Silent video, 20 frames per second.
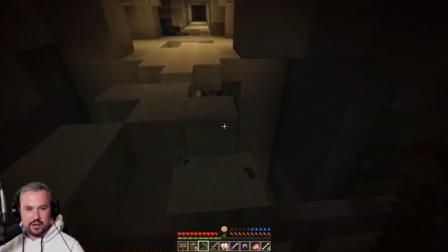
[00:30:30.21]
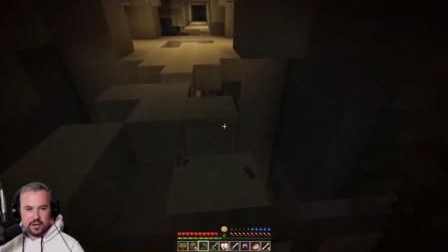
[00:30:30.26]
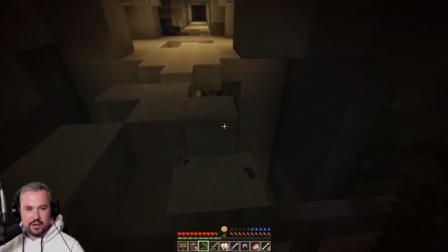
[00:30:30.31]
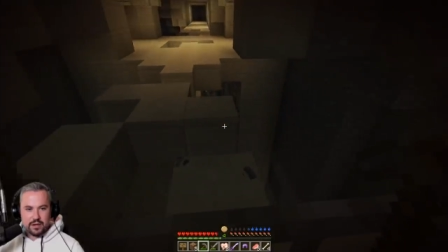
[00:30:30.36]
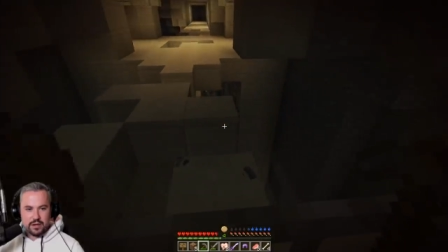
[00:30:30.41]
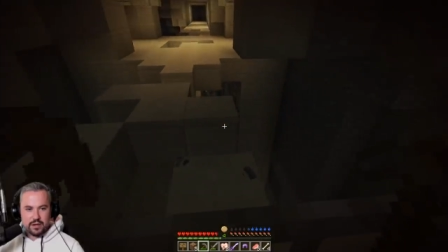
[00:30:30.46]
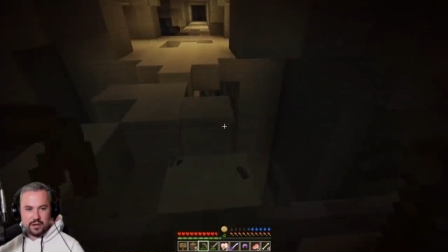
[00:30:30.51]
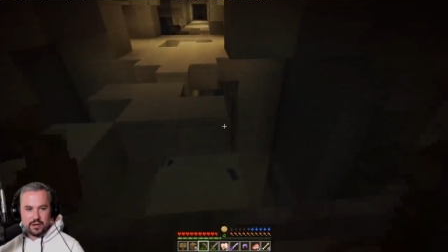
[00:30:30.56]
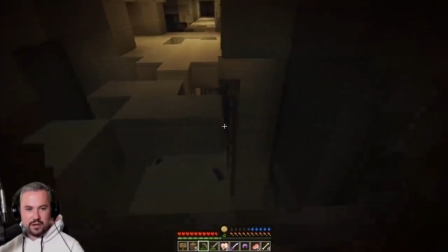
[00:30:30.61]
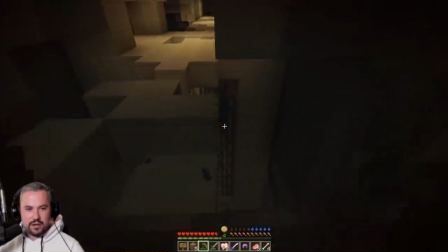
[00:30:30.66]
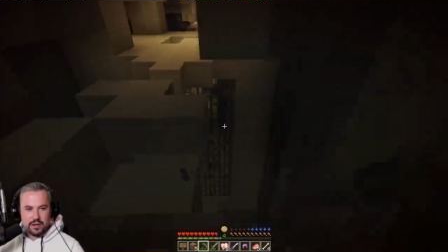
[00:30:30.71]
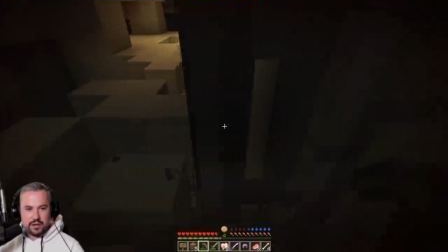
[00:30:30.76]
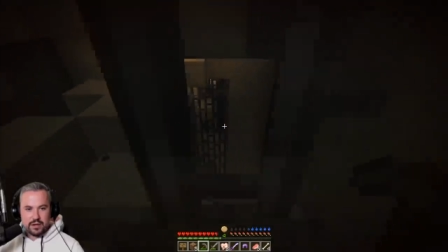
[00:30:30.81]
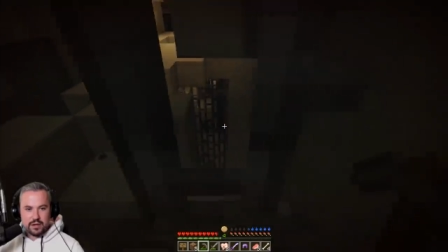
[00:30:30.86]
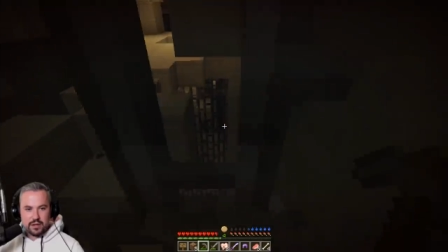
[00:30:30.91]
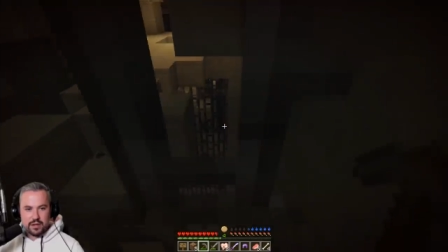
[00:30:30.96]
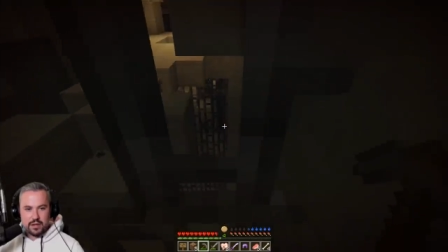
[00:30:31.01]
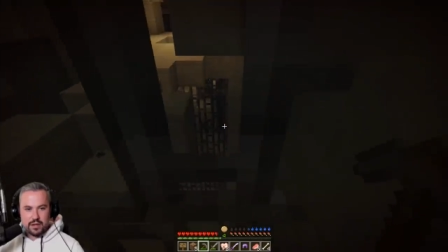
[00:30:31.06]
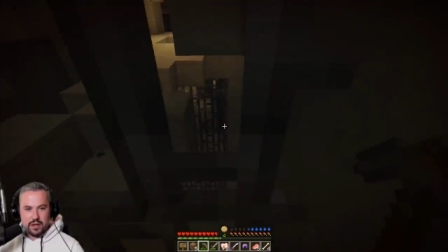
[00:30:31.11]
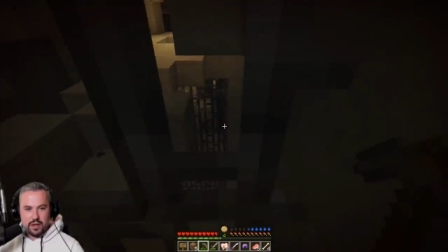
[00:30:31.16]
Hear that?
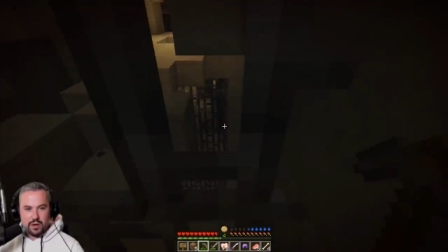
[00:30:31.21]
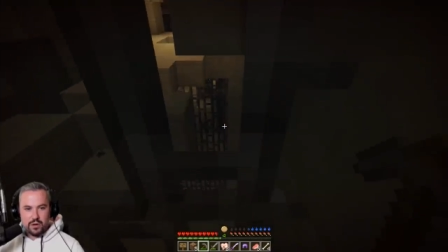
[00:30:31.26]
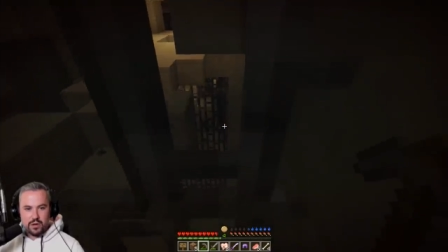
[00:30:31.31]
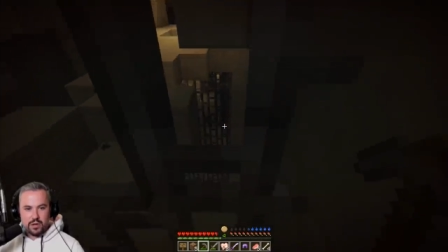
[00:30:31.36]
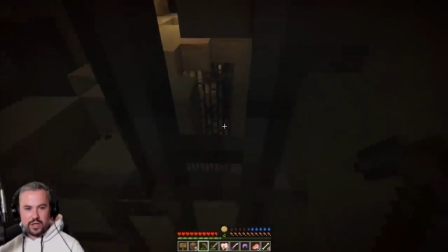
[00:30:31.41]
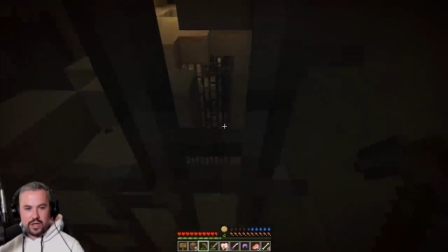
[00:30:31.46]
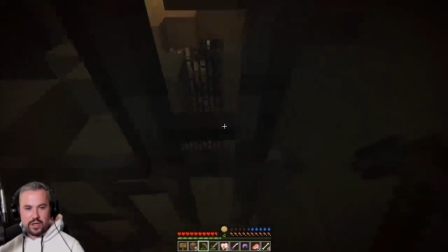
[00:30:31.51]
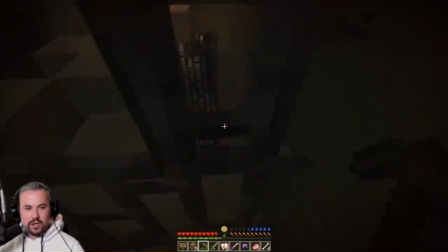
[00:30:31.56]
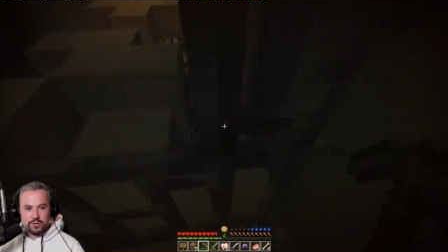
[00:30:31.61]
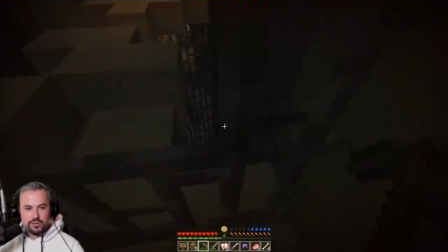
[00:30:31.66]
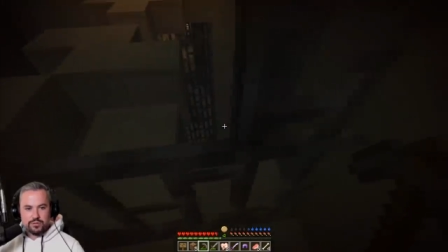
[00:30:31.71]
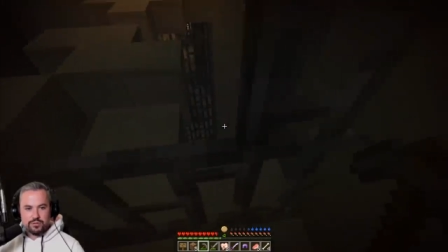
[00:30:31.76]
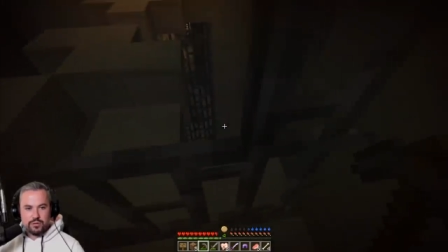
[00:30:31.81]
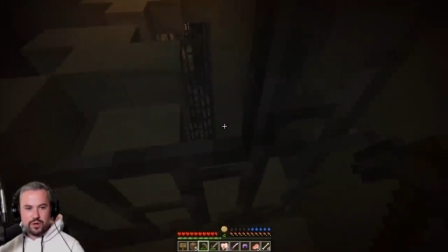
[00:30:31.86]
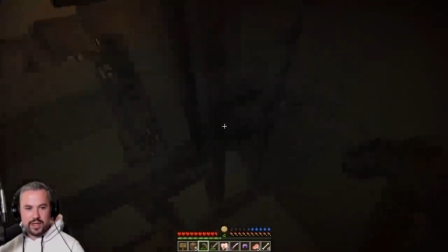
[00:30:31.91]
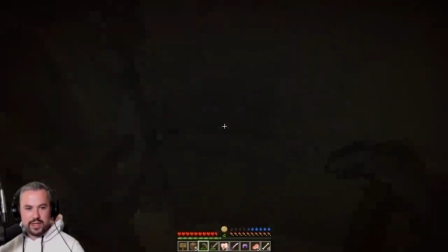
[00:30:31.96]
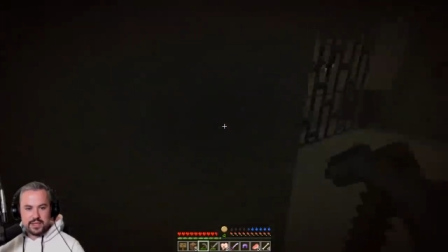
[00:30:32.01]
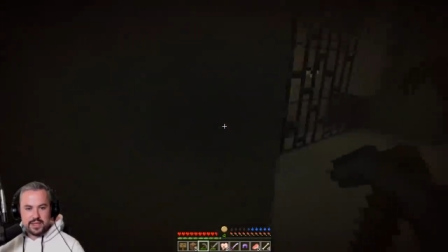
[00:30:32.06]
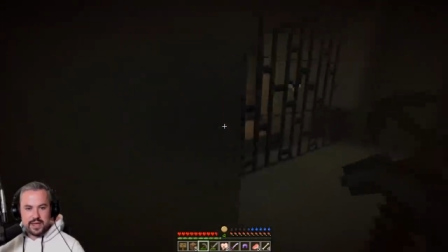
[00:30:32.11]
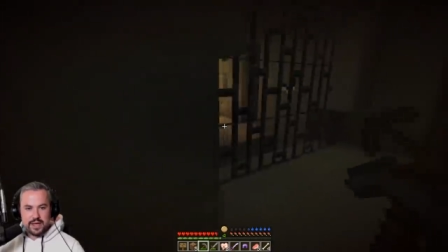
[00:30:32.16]
Oh, look, it goes
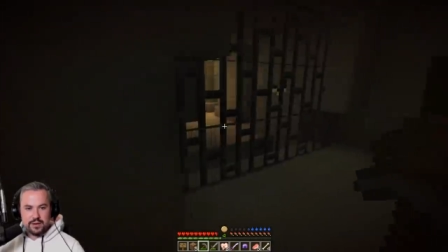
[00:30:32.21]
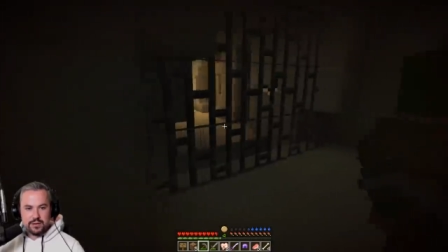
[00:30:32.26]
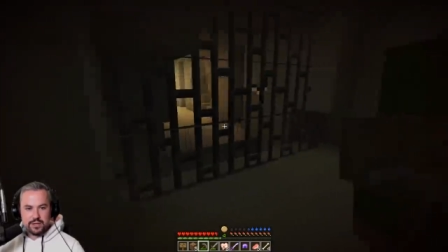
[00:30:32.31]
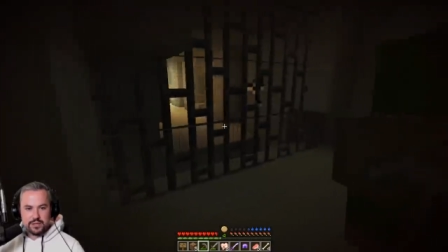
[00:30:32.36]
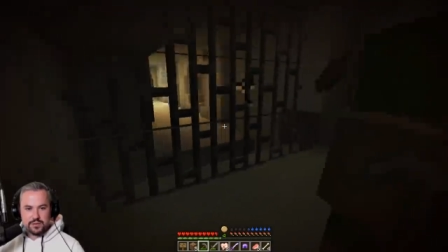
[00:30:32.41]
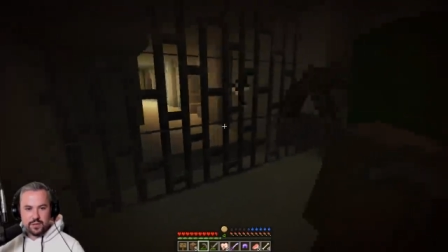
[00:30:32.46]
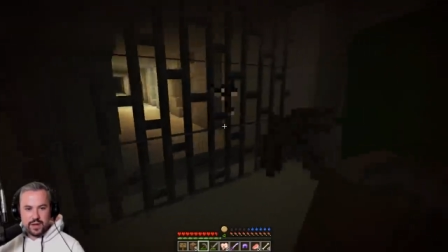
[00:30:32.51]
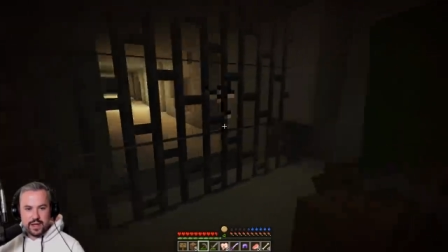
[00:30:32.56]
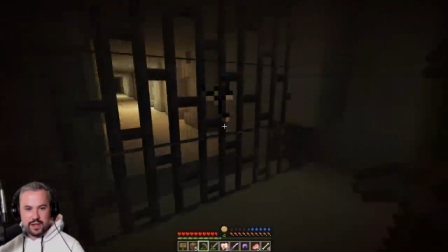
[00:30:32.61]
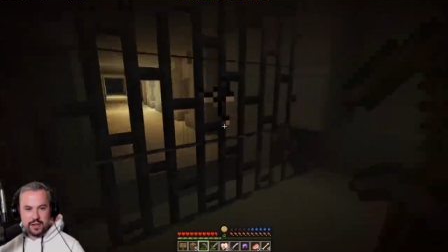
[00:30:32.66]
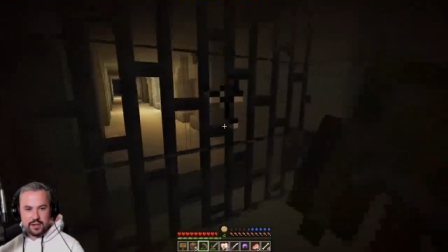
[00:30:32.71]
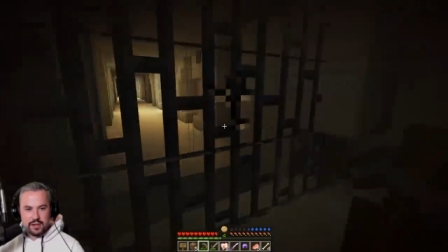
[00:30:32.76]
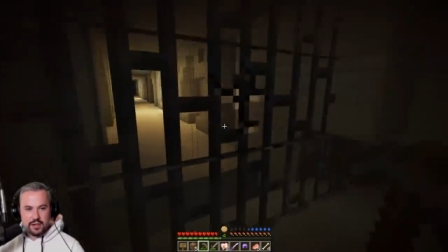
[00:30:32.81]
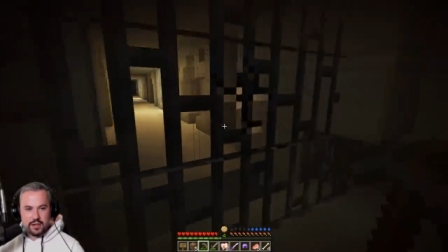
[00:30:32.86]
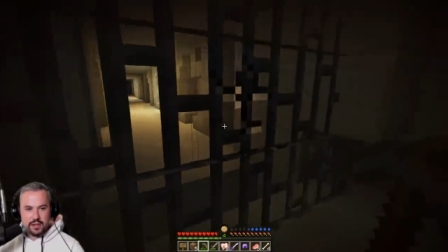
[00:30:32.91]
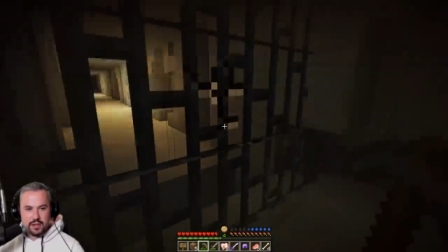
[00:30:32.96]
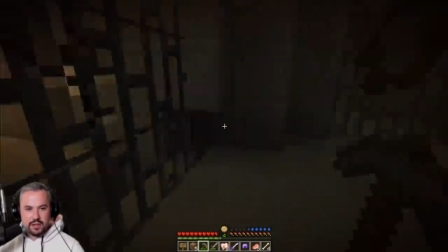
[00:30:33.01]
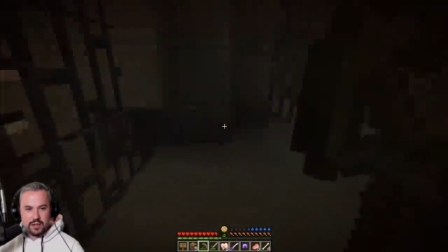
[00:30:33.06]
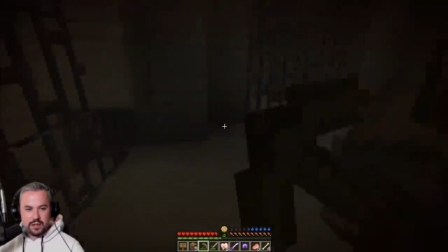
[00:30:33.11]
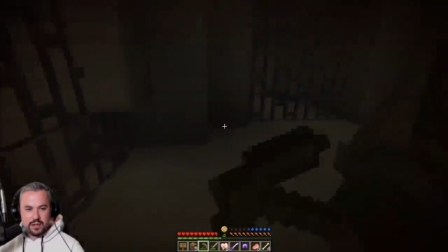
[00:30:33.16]
right down as well
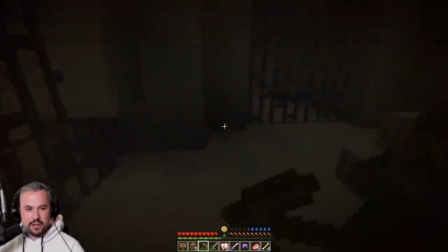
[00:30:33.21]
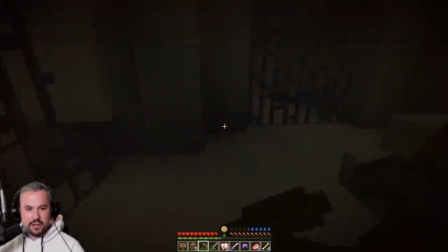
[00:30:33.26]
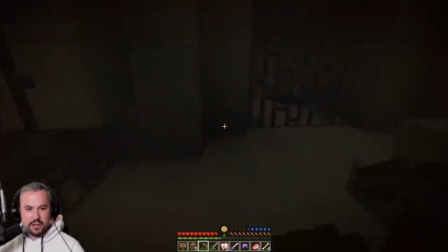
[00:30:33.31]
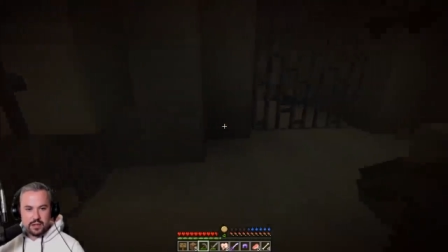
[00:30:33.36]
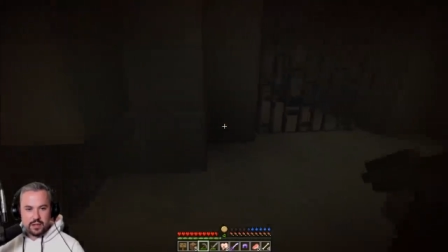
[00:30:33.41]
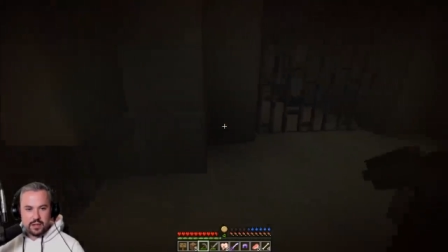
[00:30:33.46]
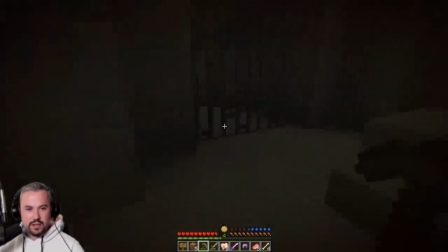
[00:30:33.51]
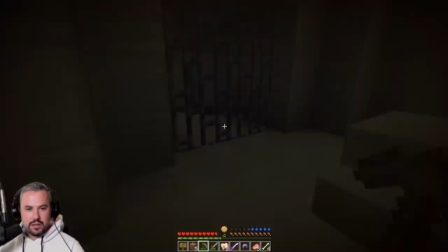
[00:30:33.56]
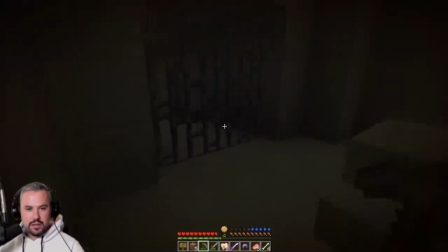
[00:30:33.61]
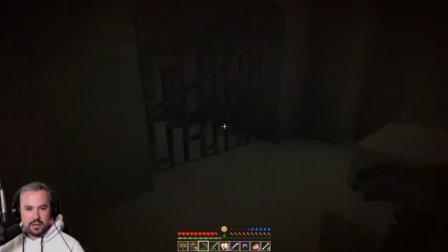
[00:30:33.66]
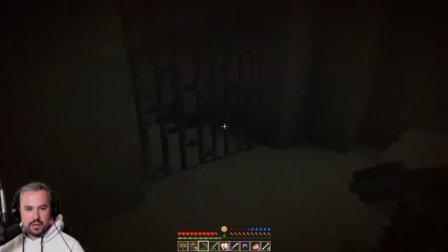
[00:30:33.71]
it's crazy.